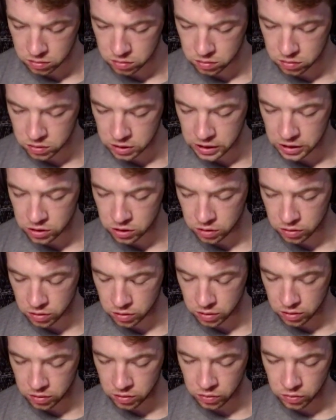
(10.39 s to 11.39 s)
teacher
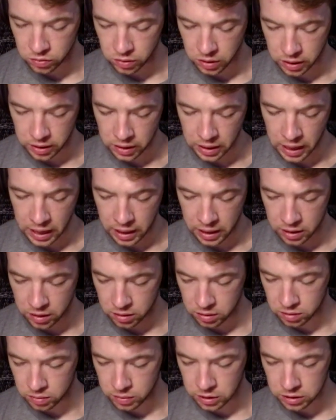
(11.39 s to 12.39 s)
who I had.
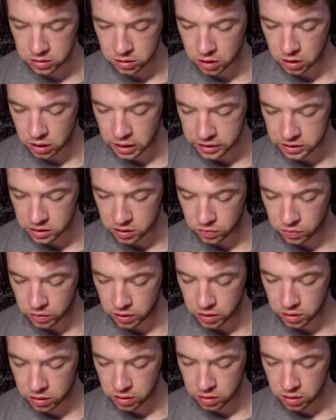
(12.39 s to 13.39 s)
I took a lesson
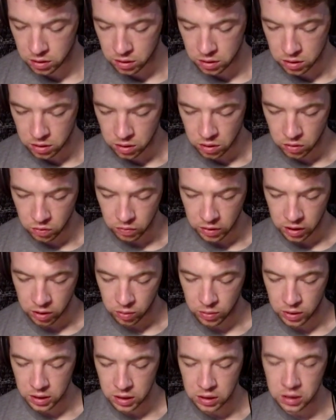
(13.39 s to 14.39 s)
with.
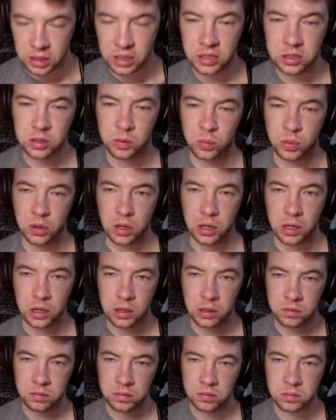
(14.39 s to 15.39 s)
Recommended this book
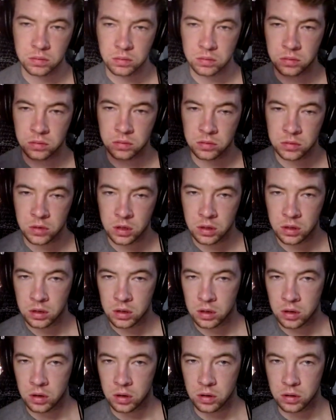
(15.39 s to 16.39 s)

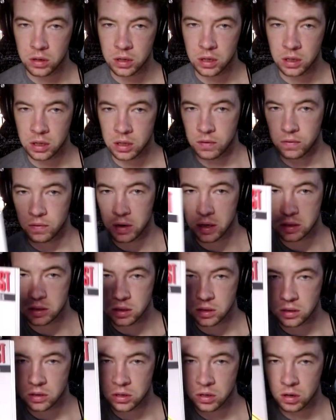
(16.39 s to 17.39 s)
called The
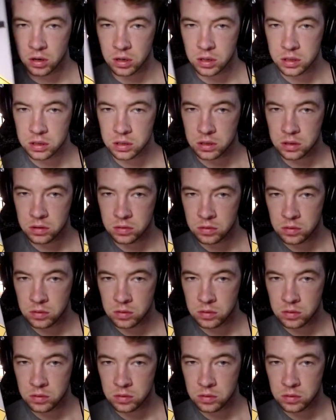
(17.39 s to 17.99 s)
Advancing Guitarist,